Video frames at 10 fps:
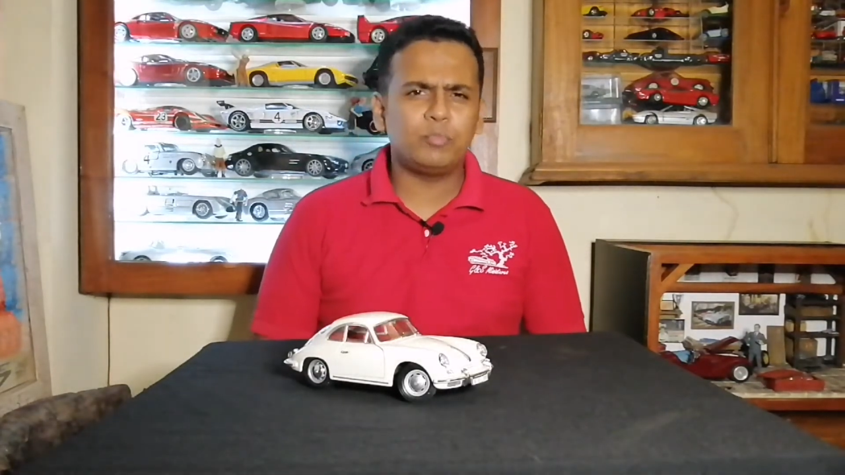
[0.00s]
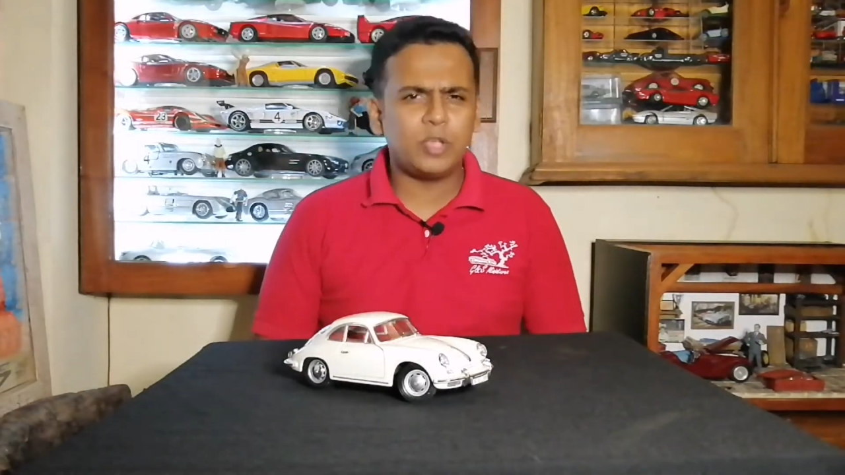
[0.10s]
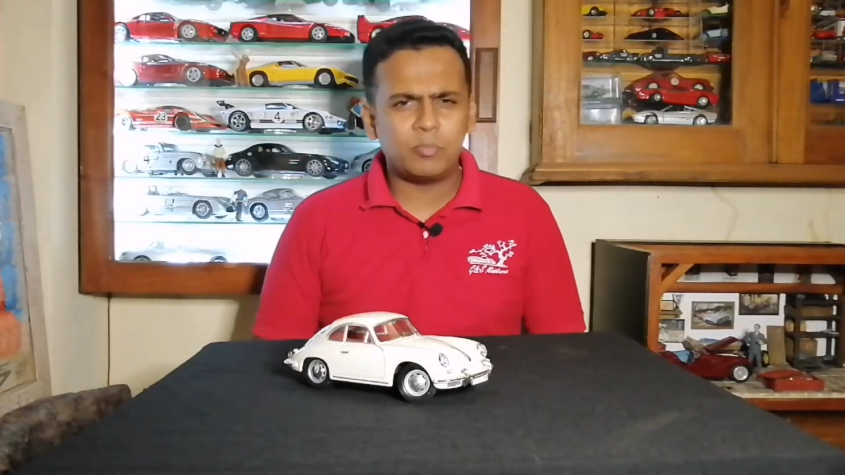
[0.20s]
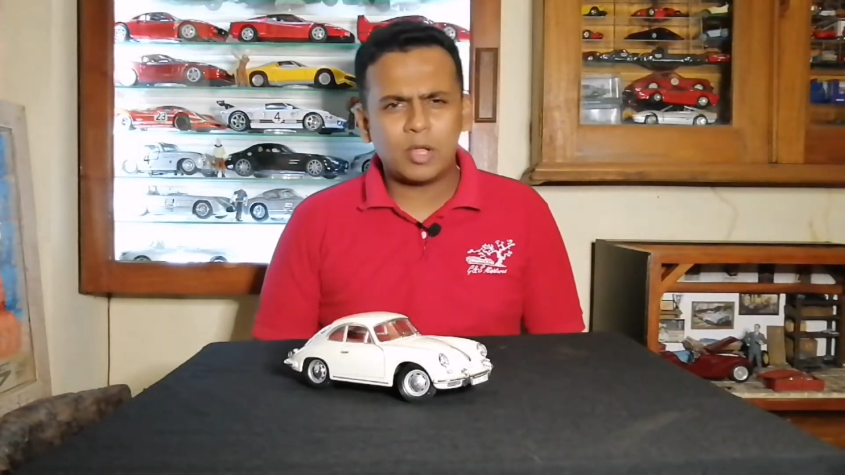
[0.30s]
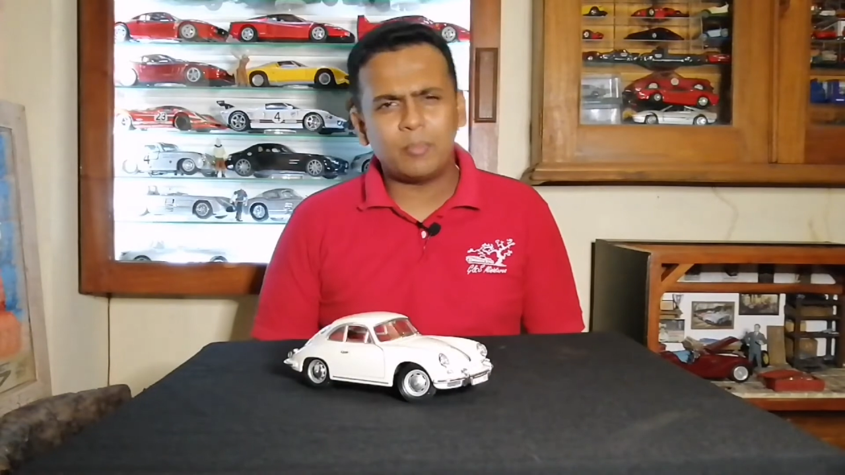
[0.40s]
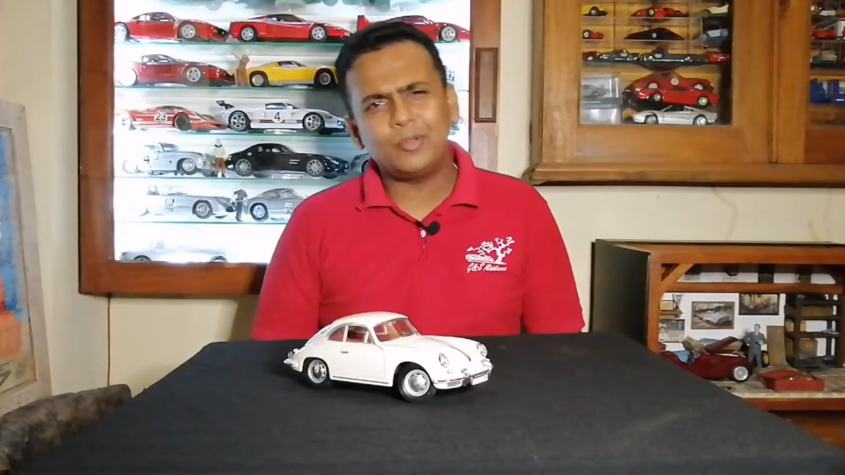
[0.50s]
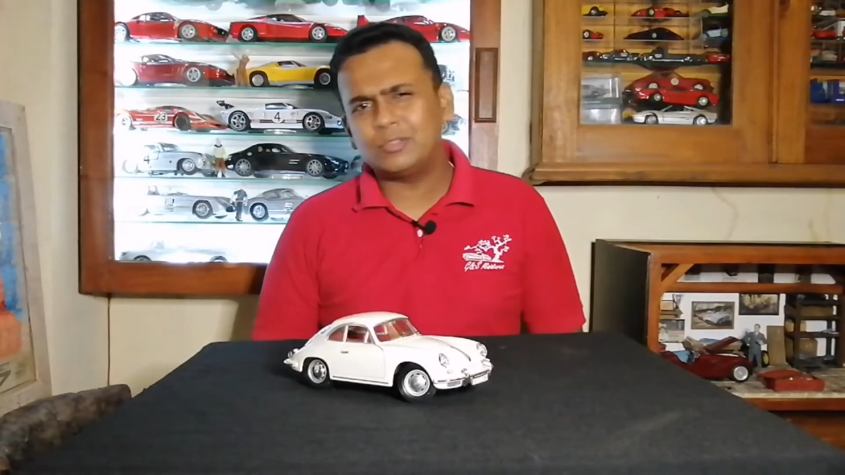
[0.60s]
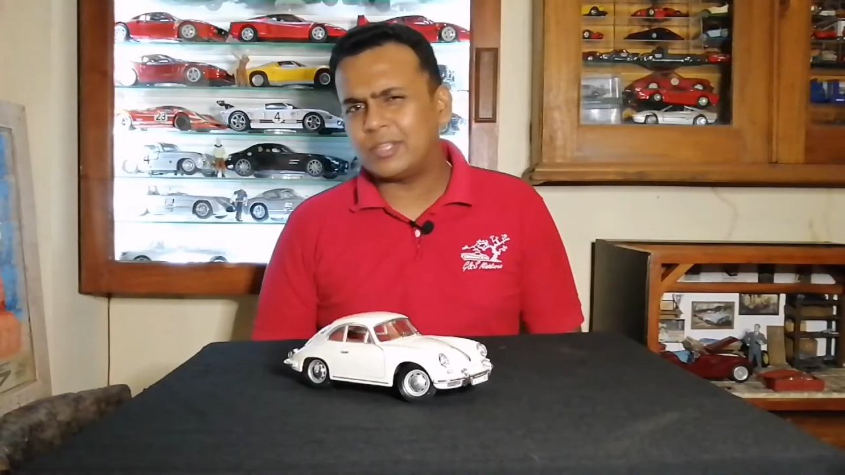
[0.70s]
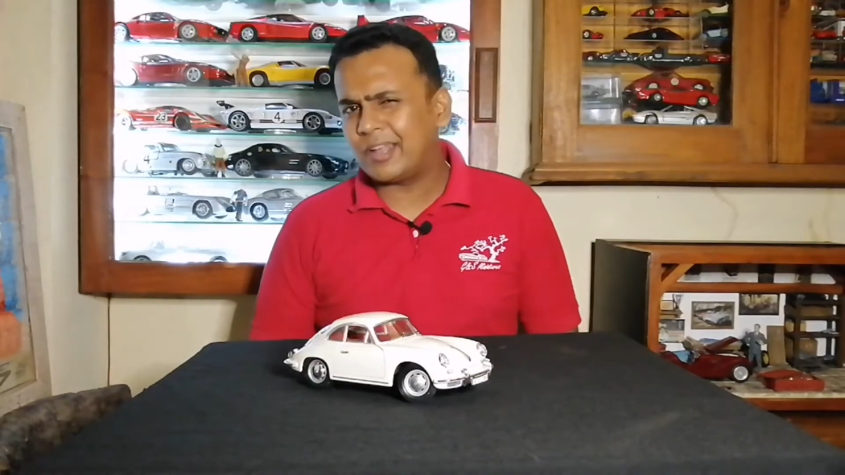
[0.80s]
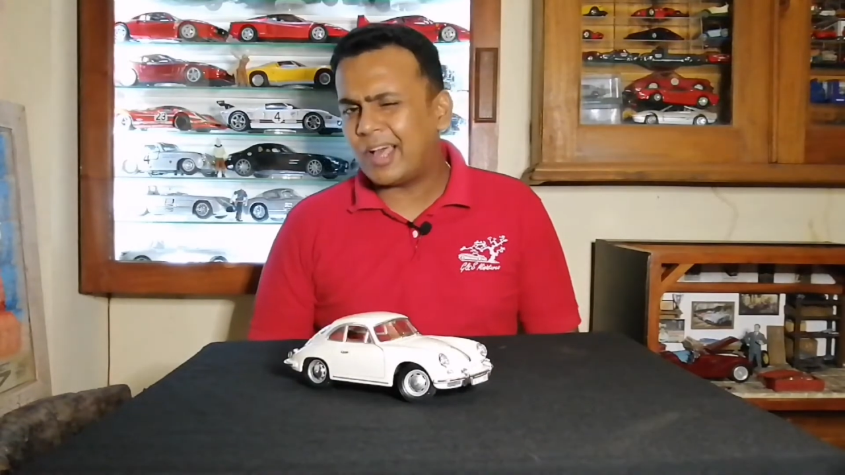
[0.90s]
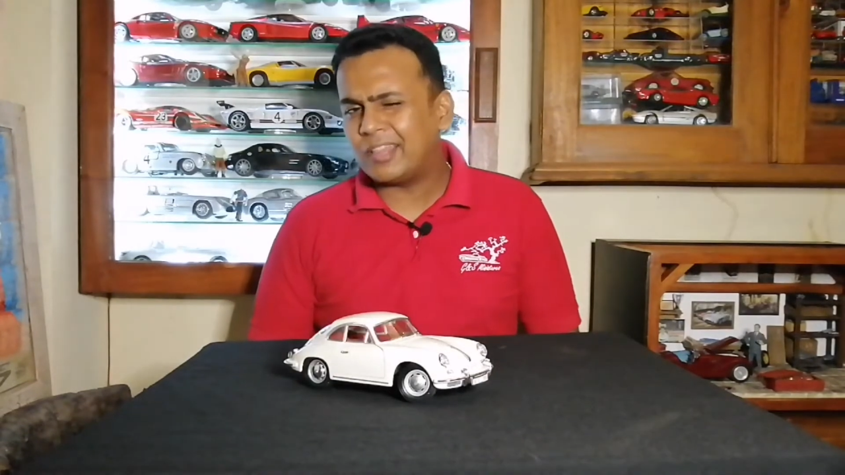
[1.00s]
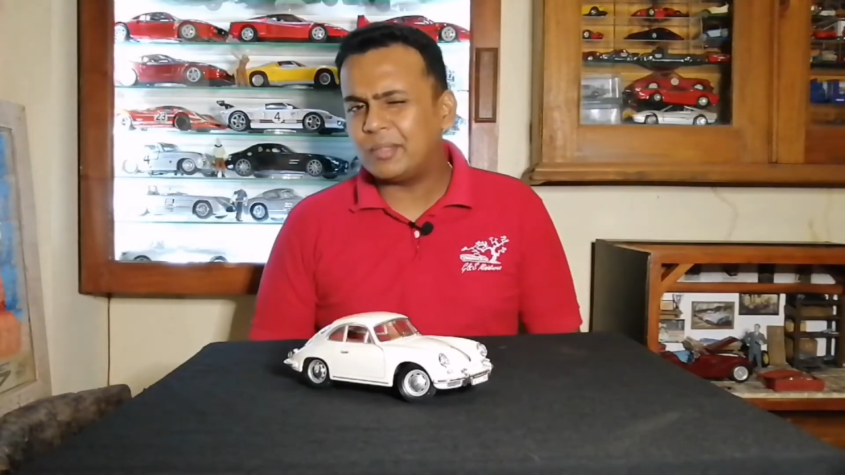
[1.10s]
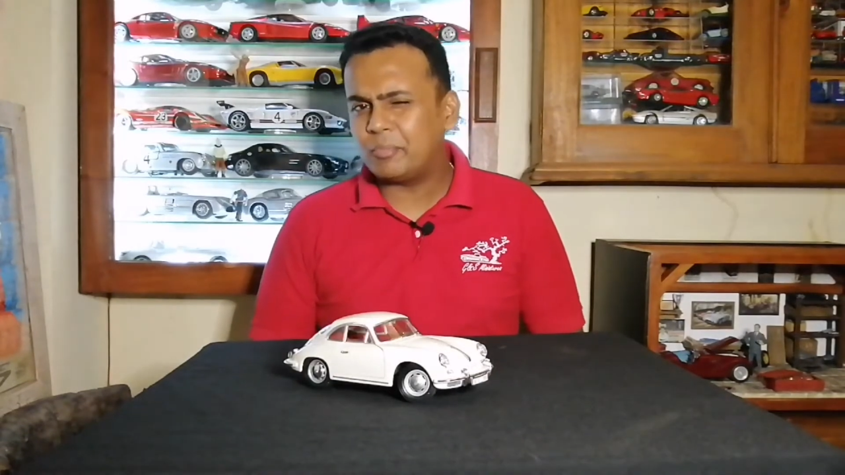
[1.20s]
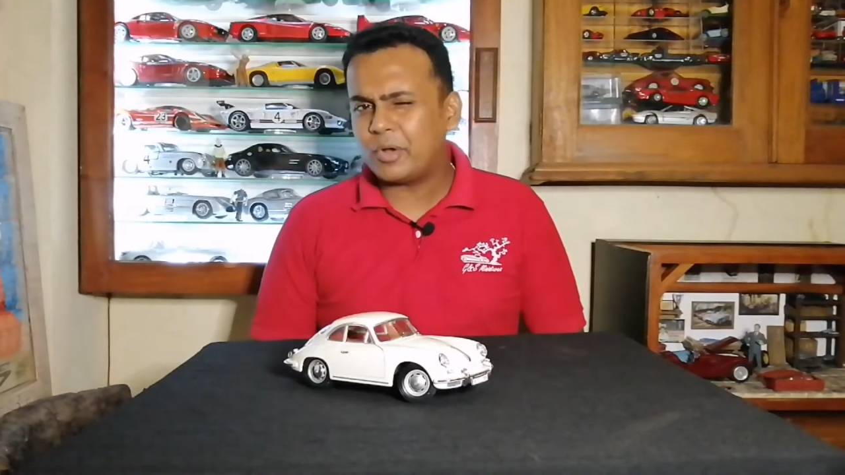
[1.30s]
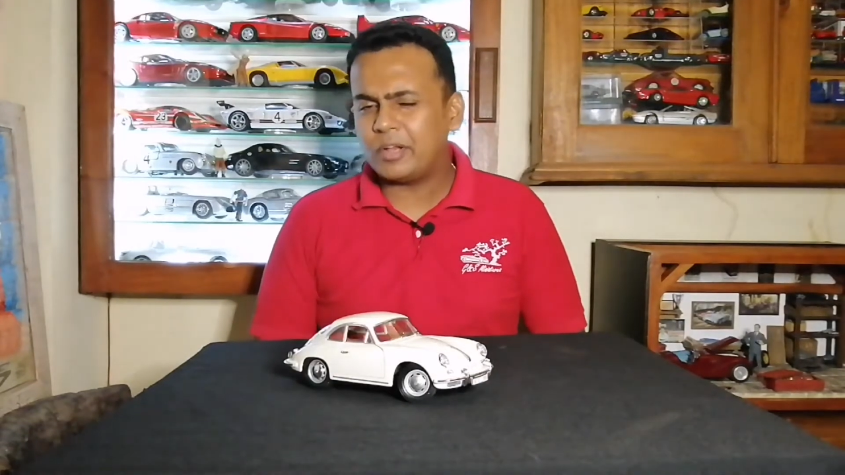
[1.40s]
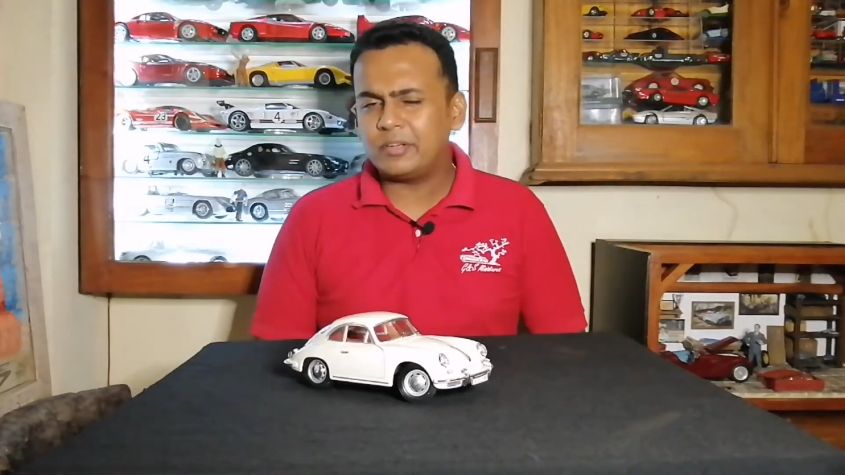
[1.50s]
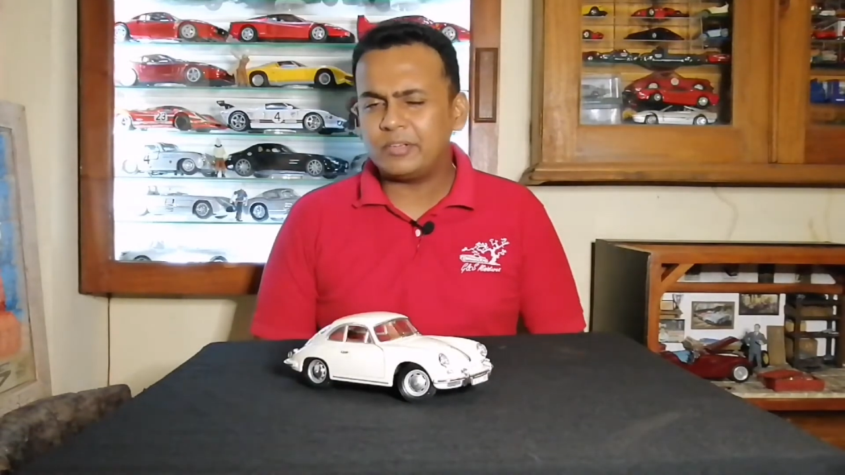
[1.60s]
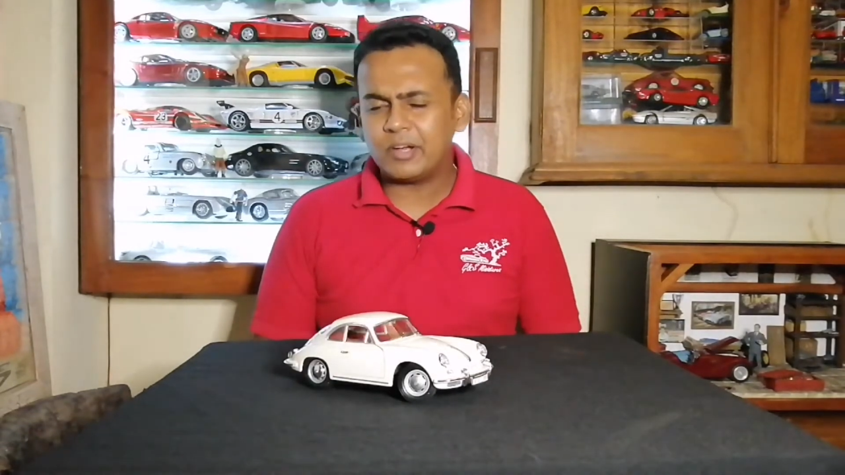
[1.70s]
BMWs and other branded